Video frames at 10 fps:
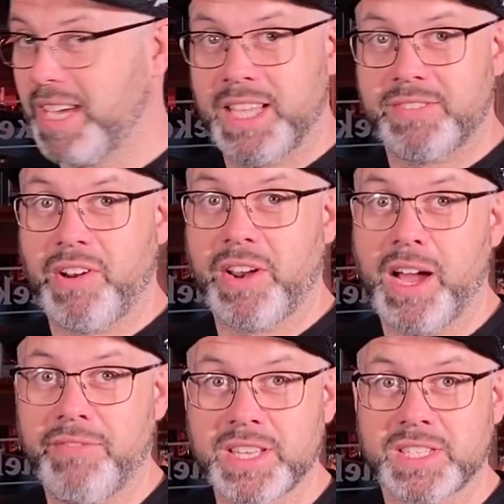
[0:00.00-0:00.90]
It's very
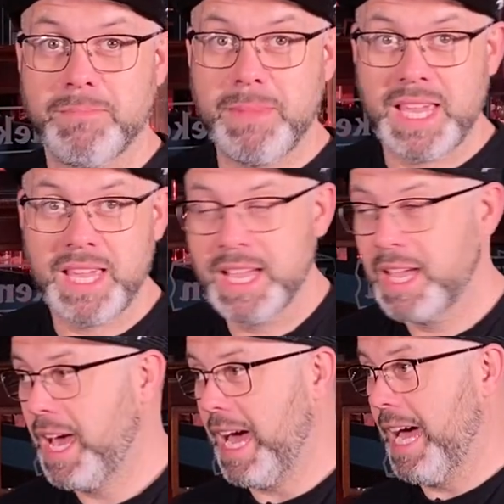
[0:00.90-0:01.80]
obvious to me,
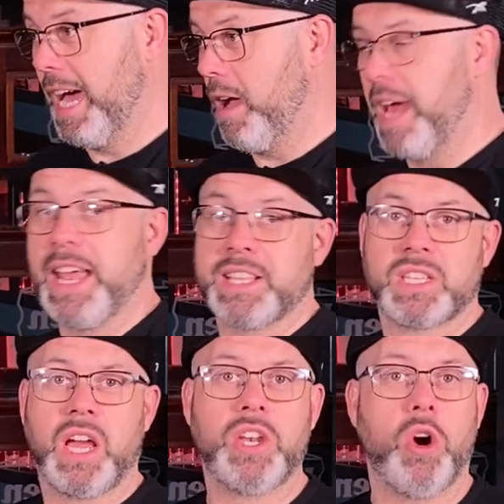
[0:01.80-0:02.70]
and that's
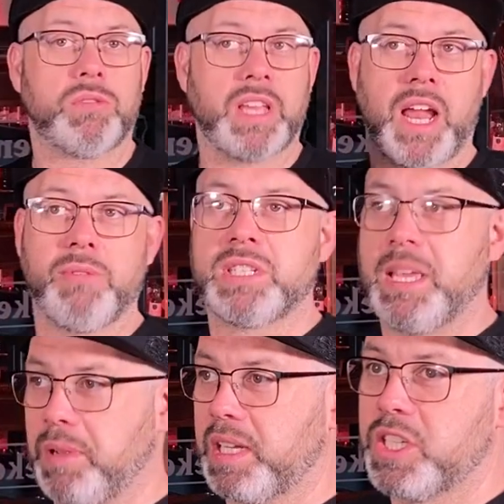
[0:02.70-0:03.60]
a note that I would
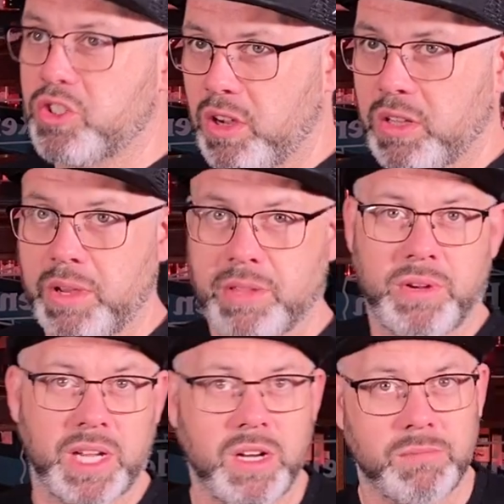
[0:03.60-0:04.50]
typically struggle with
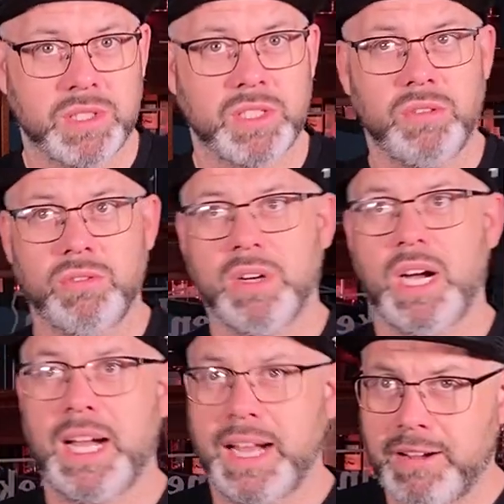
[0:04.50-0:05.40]
when it comes to
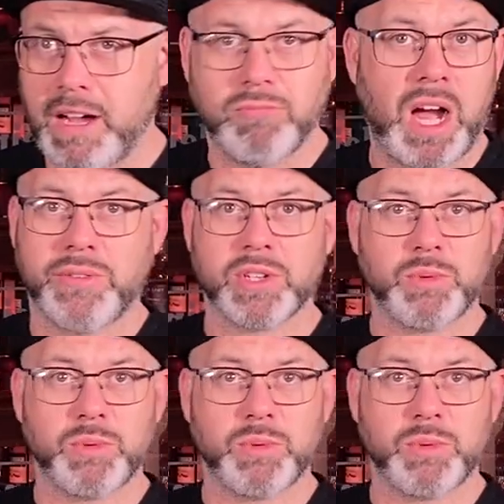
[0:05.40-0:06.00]
Irish